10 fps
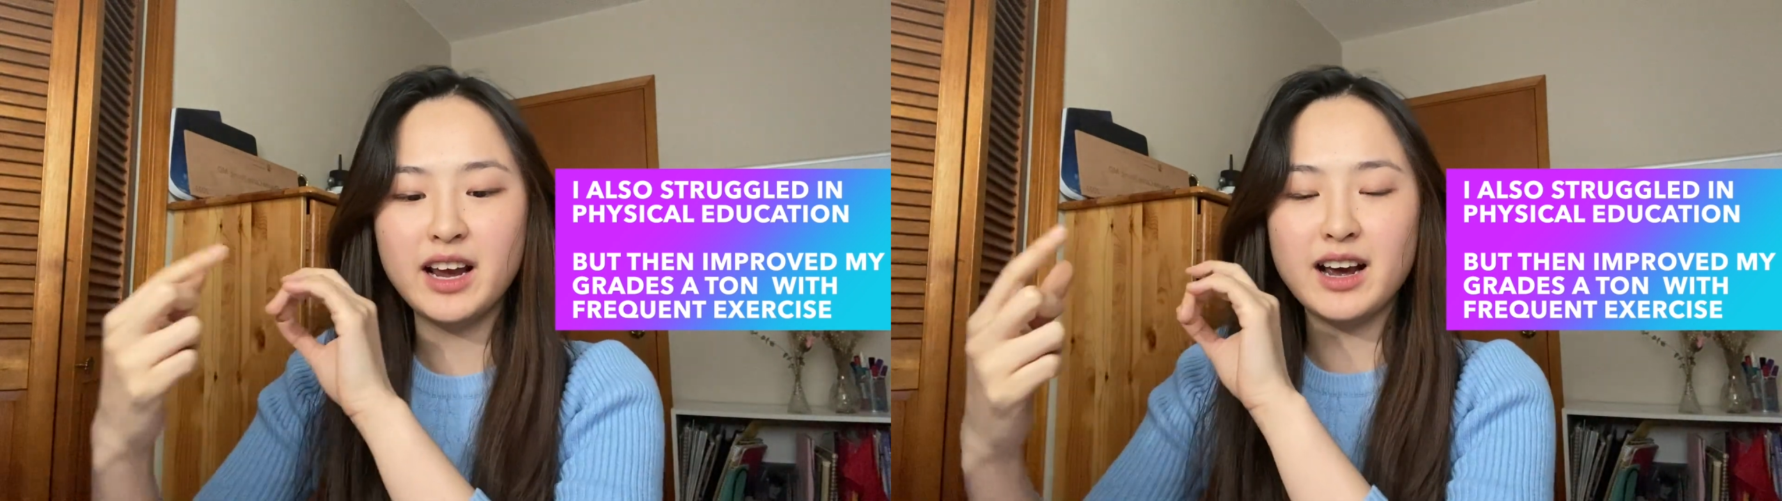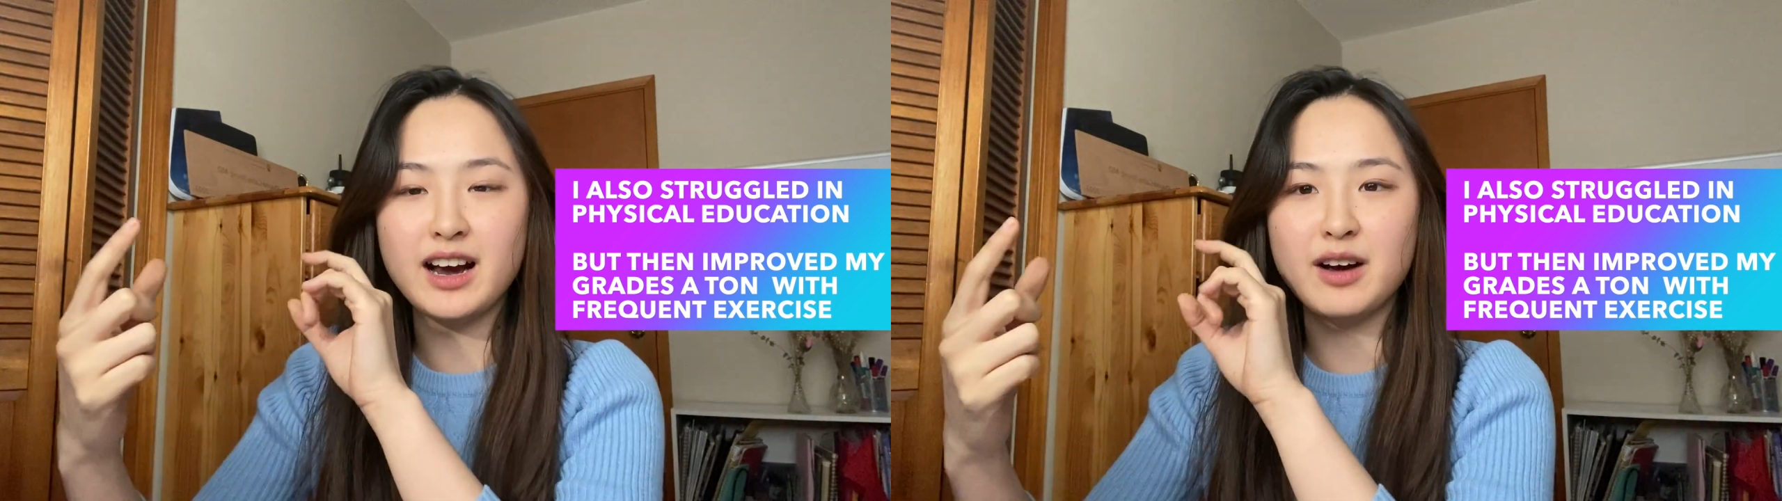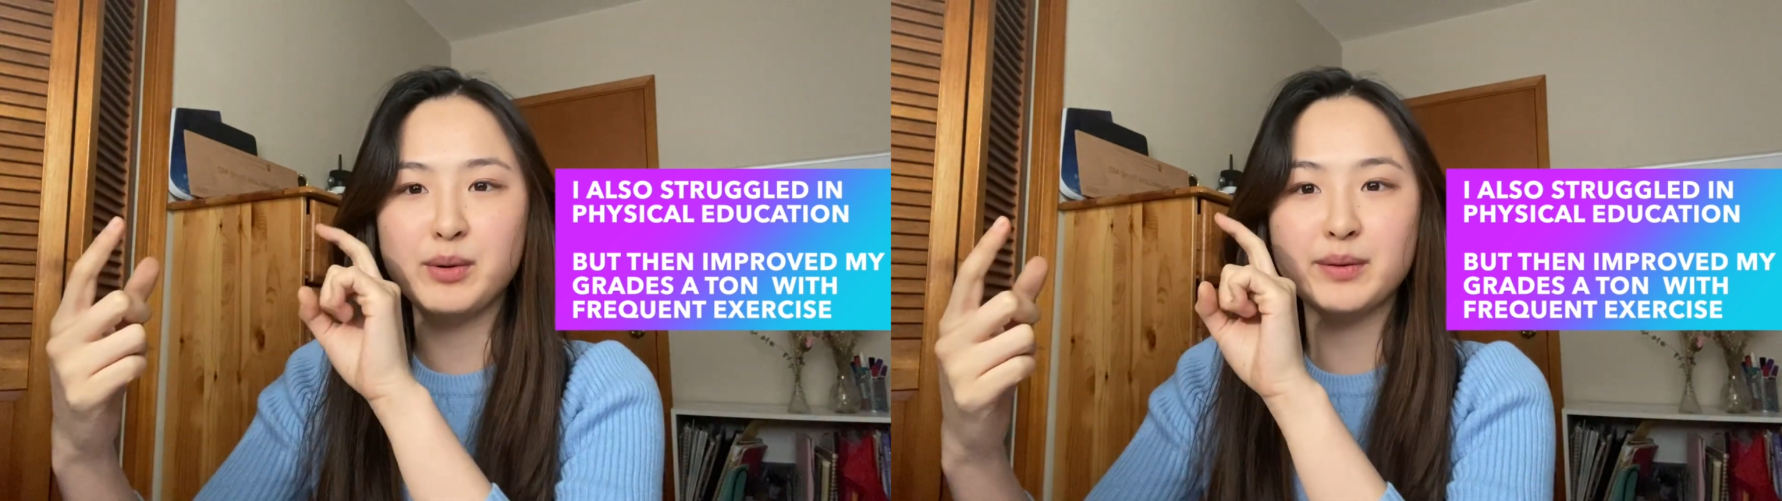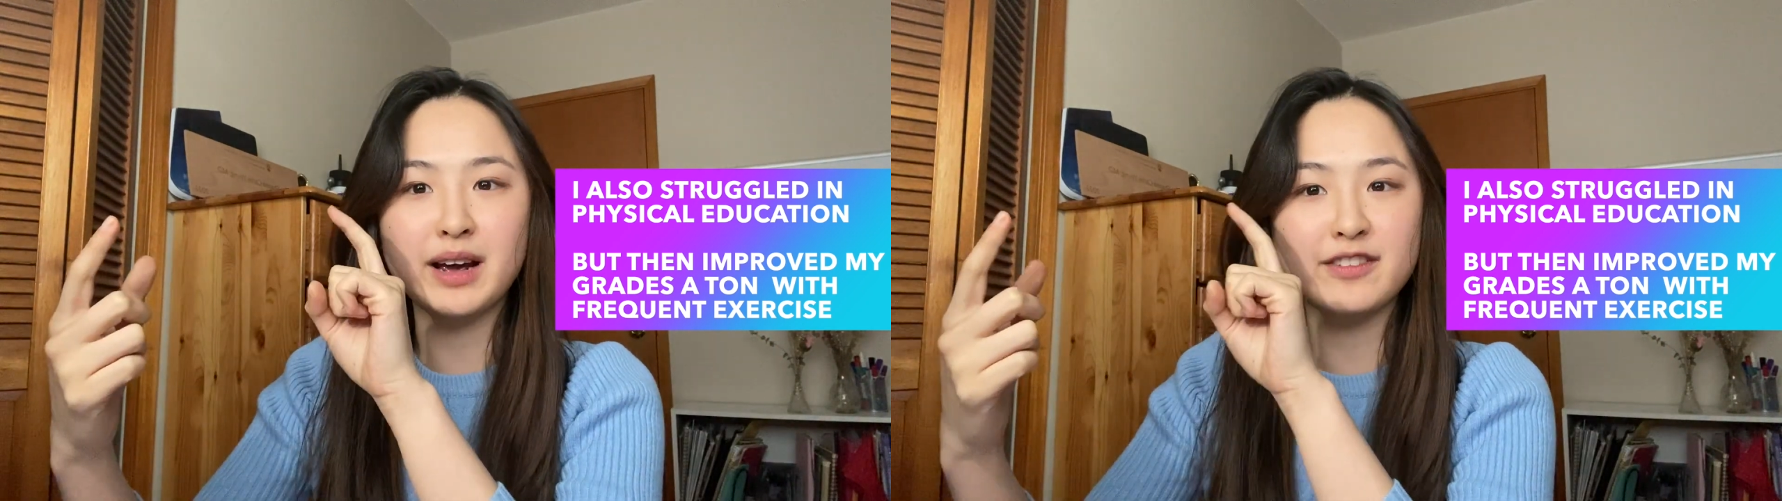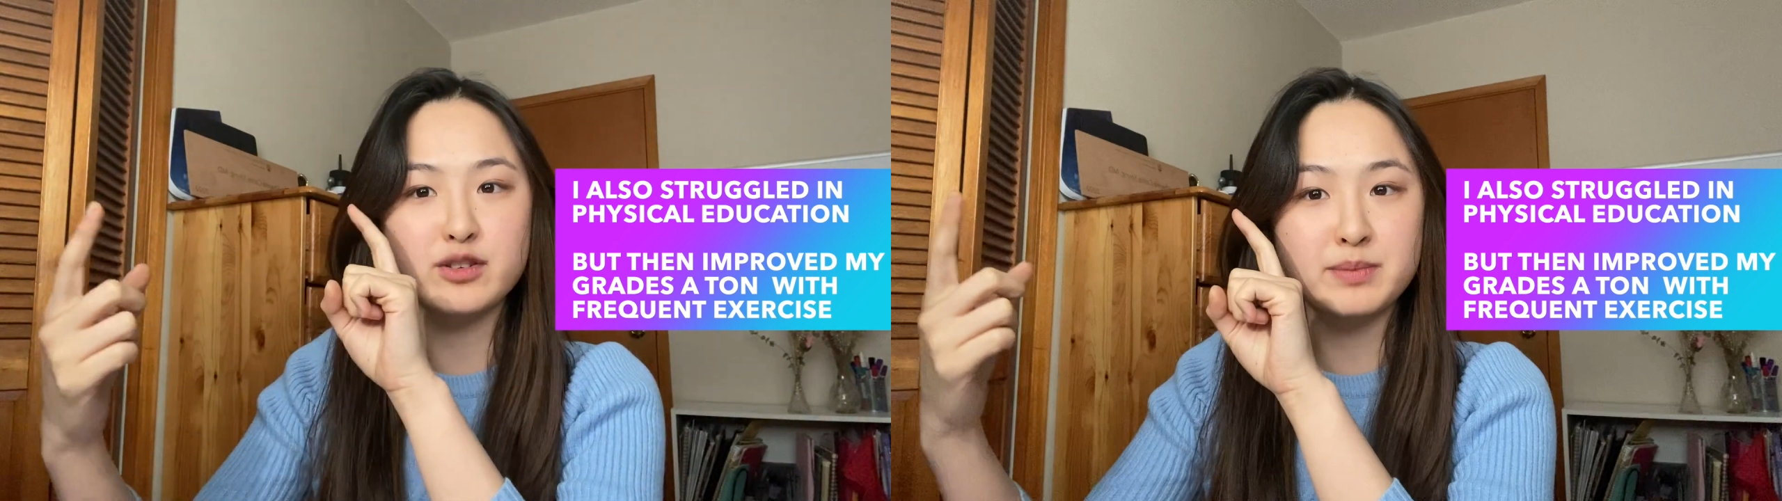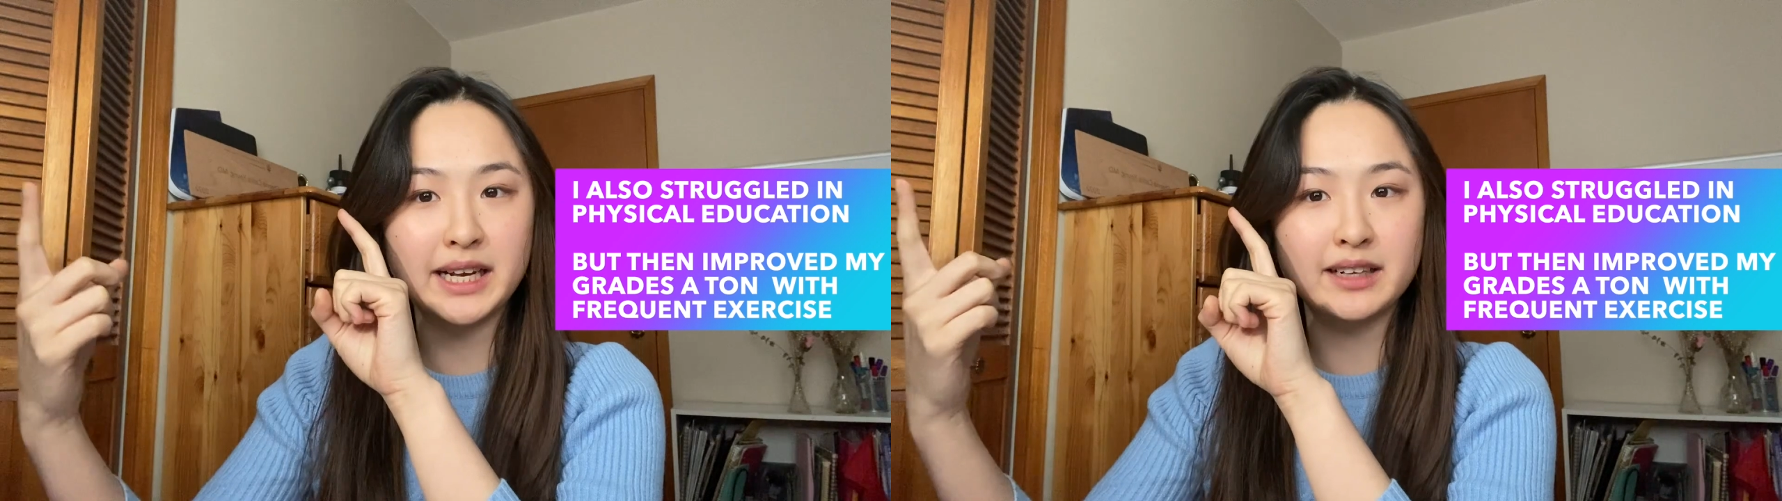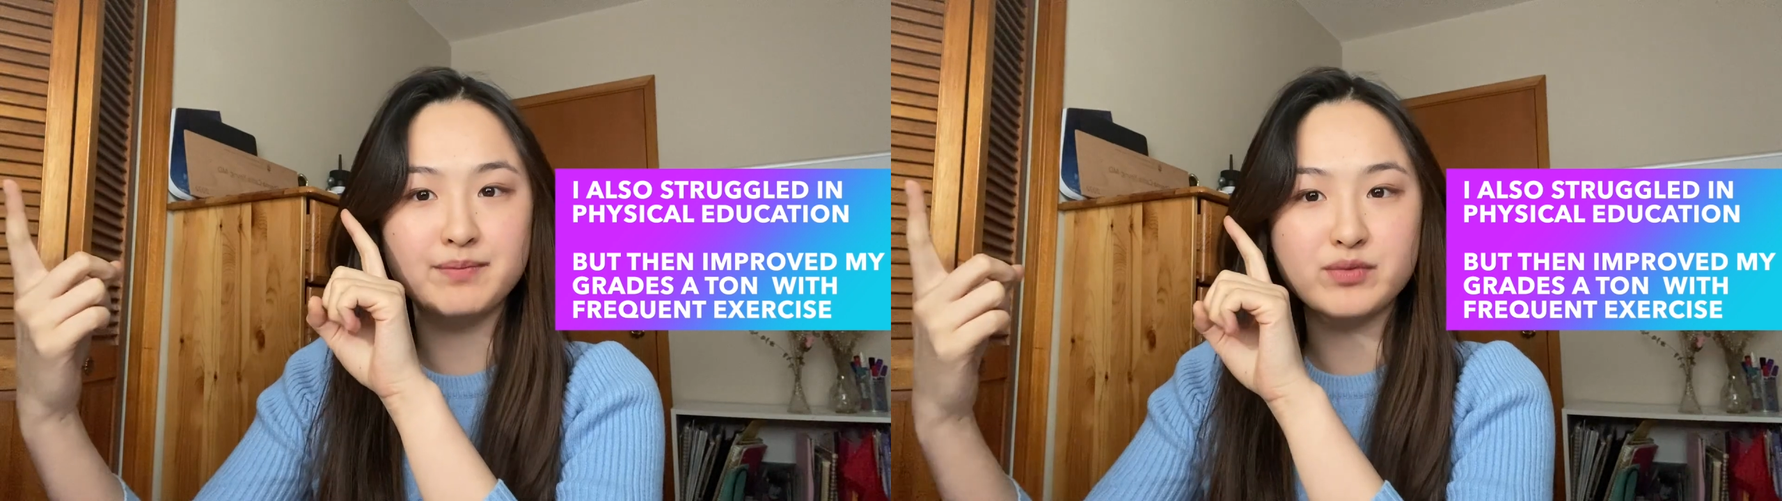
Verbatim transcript: uh, we would have to meet